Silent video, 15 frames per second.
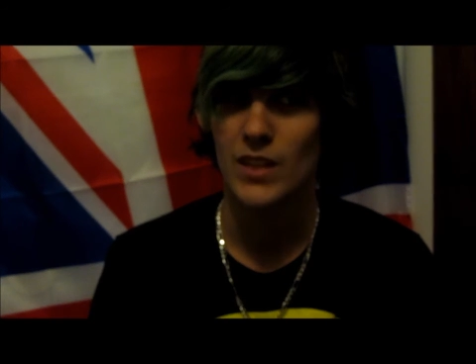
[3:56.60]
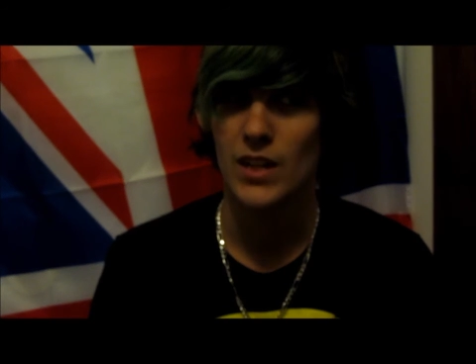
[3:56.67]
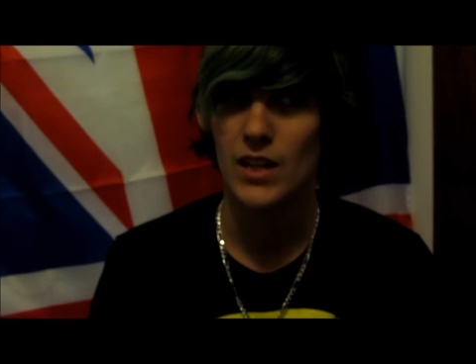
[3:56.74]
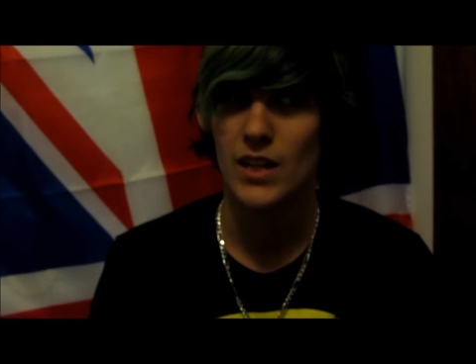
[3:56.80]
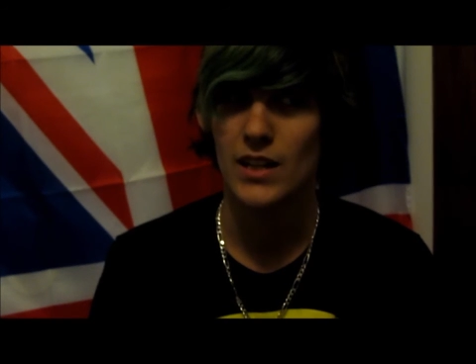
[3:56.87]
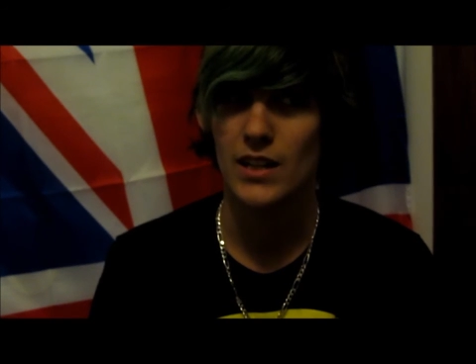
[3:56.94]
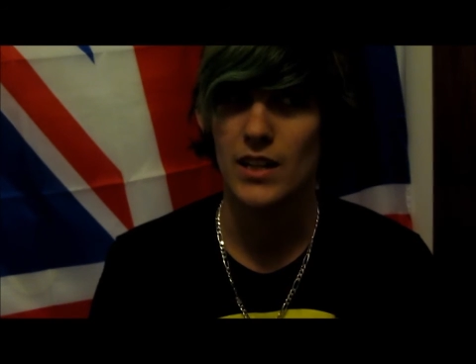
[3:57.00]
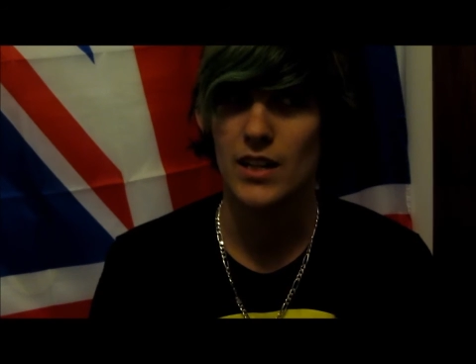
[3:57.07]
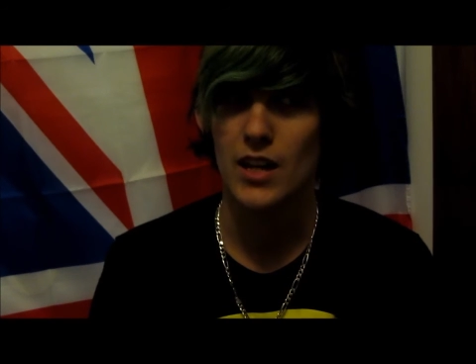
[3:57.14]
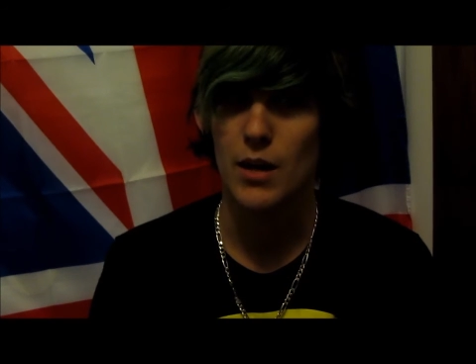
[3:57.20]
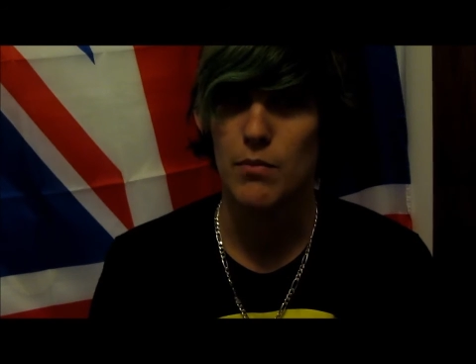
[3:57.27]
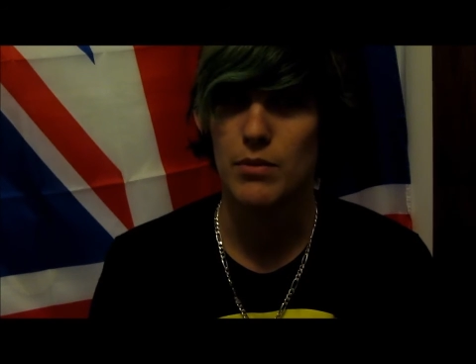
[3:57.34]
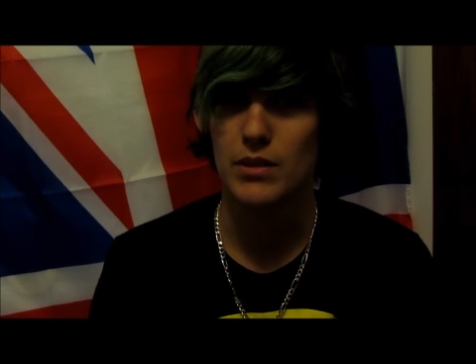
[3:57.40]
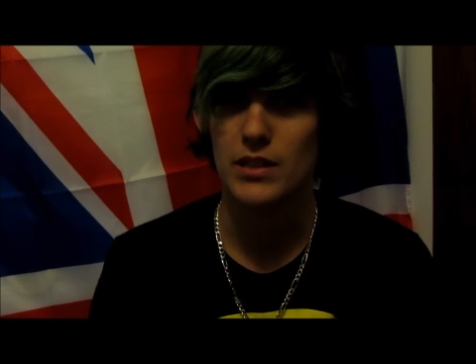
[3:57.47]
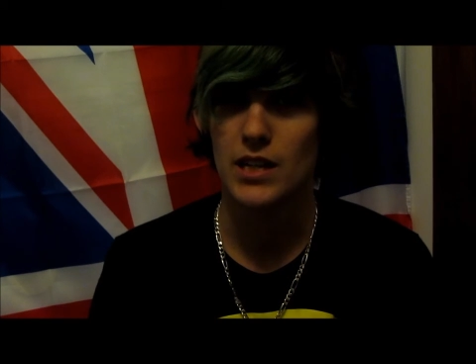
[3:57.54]
And then not
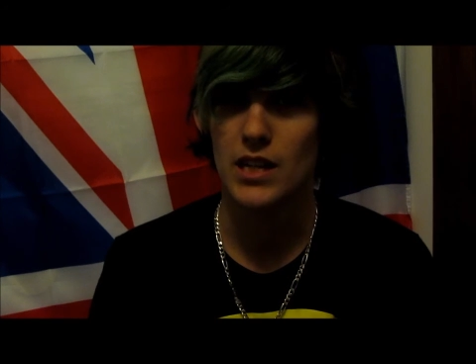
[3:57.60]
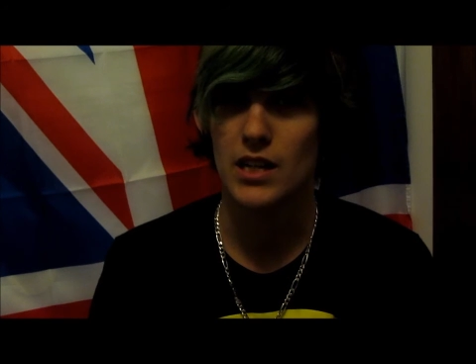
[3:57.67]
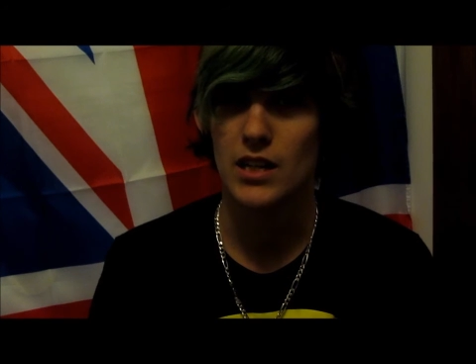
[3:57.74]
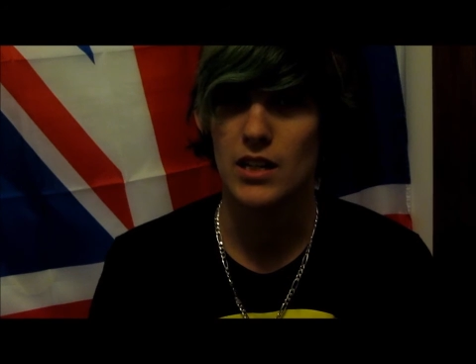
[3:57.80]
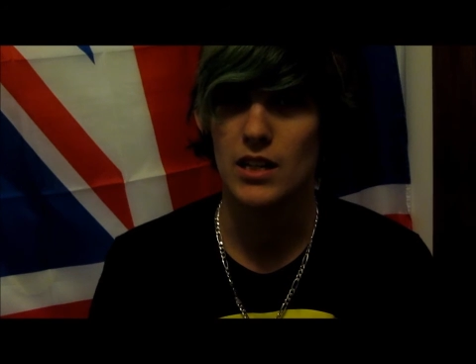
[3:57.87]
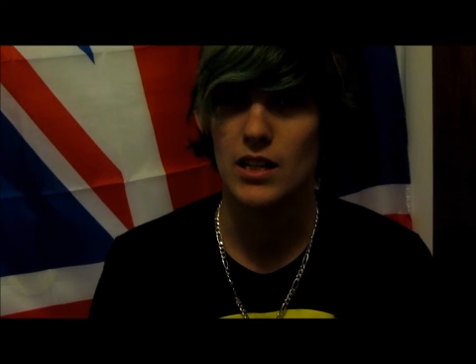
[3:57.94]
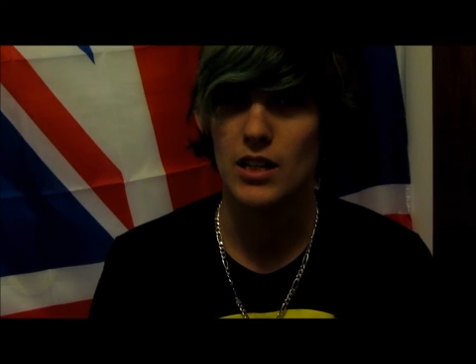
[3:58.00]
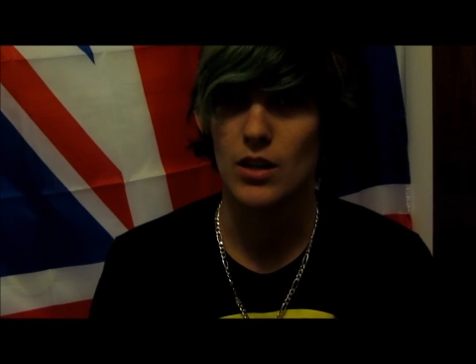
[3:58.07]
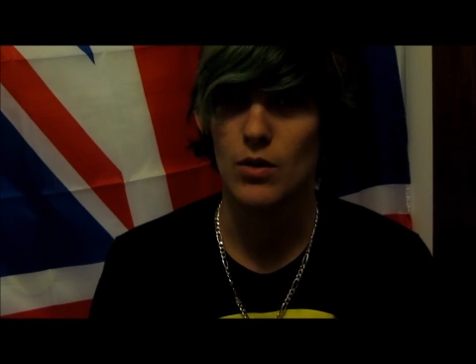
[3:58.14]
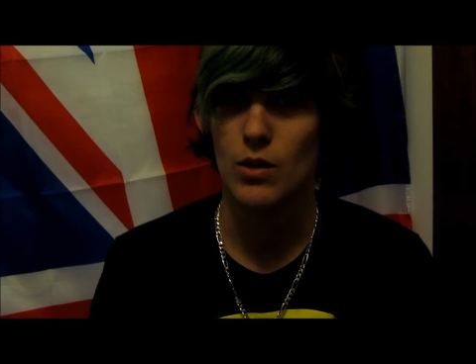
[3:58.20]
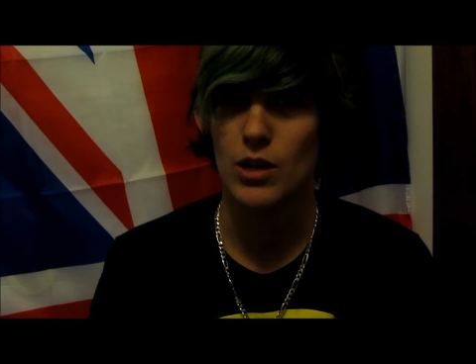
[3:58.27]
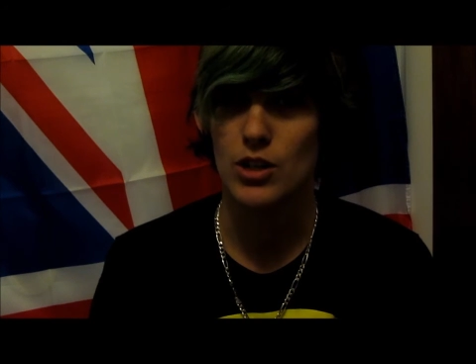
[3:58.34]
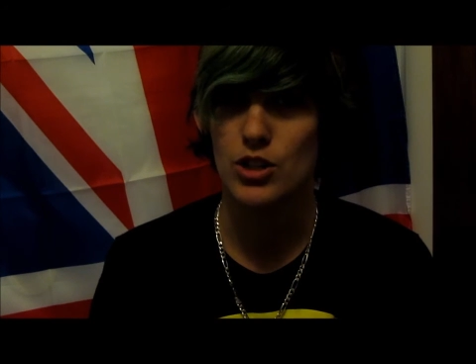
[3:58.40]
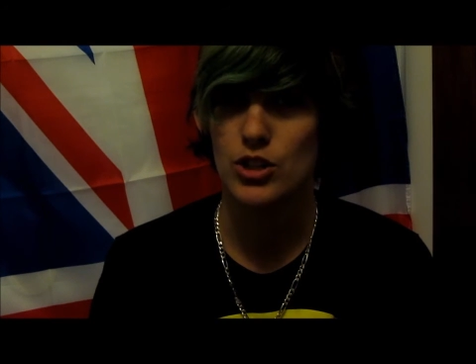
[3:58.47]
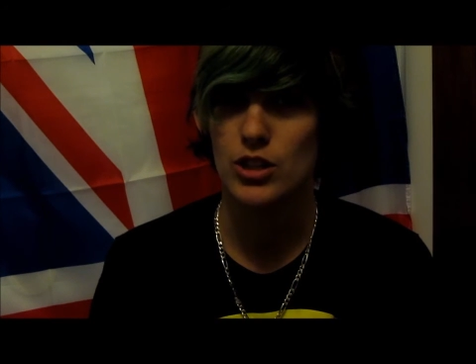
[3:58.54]
been taken in and
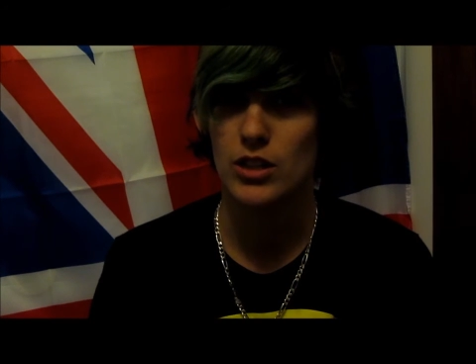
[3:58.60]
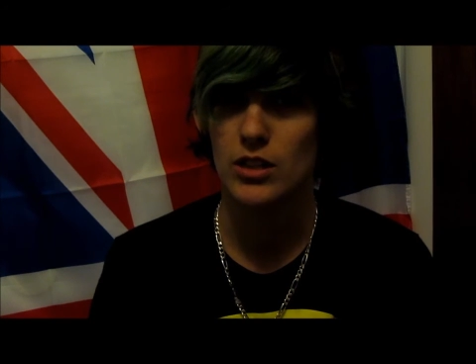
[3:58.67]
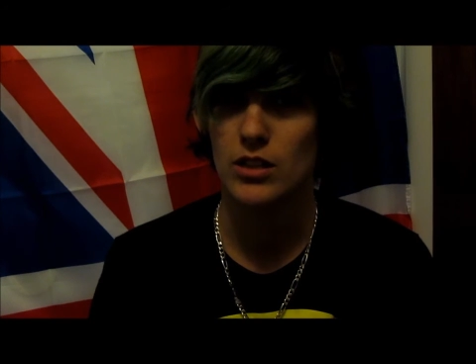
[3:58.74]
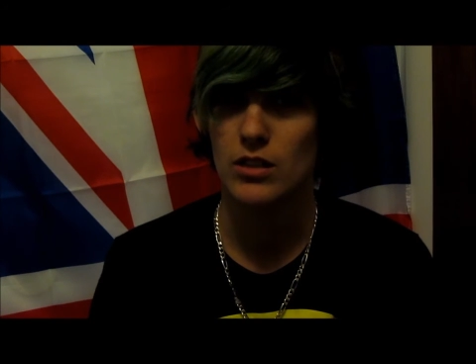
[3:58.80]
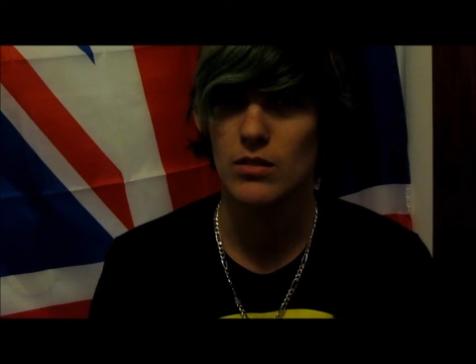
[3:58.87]
questioned.